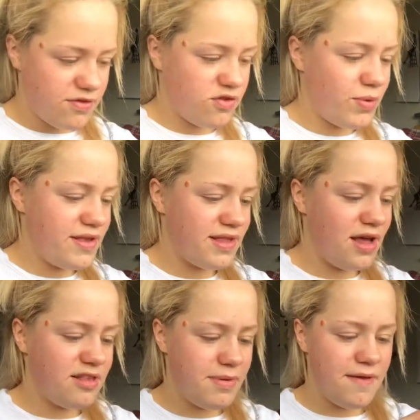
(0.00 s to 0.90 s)
to squeeze the
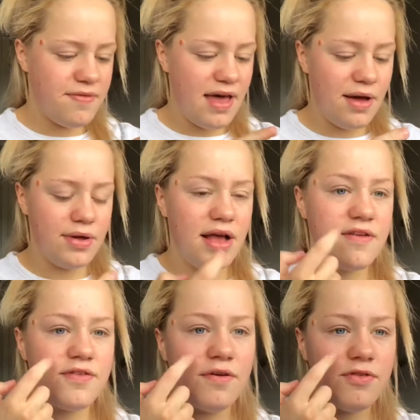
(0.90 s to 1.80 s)
last bit of that out, and I
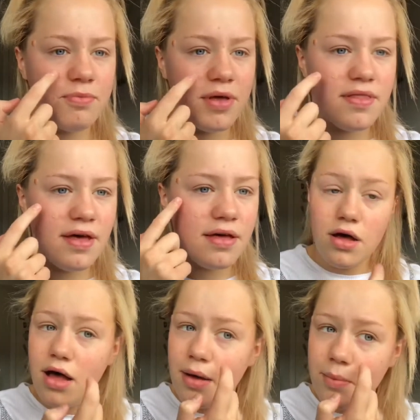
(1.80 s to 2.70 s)
just sort of just put that
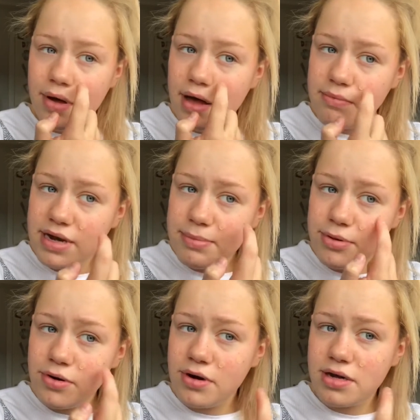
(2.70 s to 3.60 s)
where I'm really
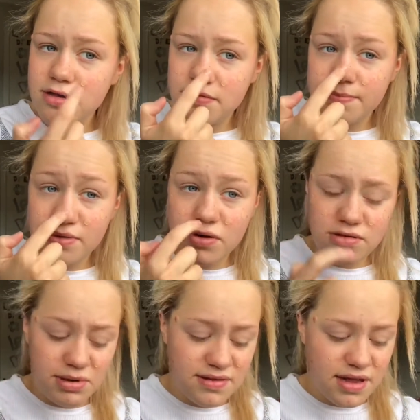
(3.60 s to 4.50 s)
porous
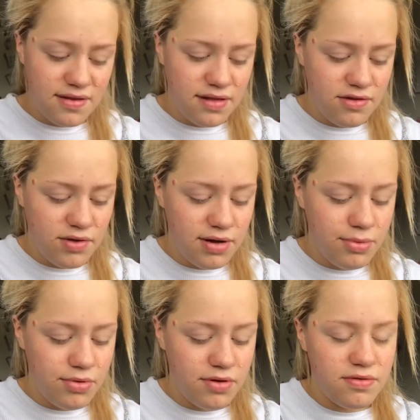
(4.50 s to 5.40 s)
because my skin isn't actually quite
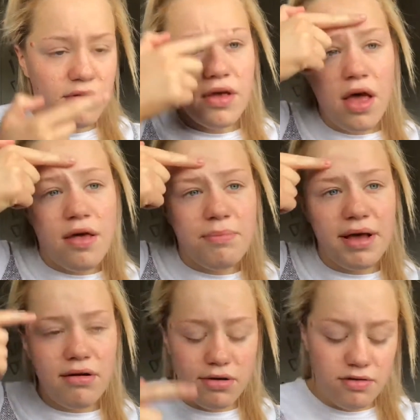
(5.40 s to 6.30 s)
porous. A
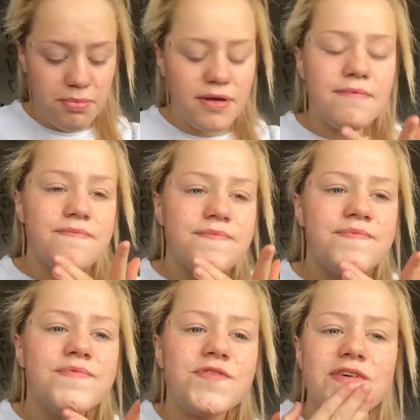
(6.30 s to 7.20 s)
bit gross, but
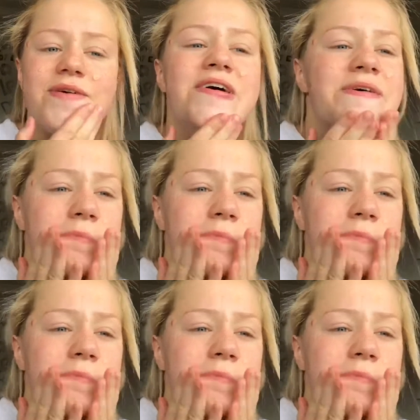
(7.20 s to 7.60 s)
true.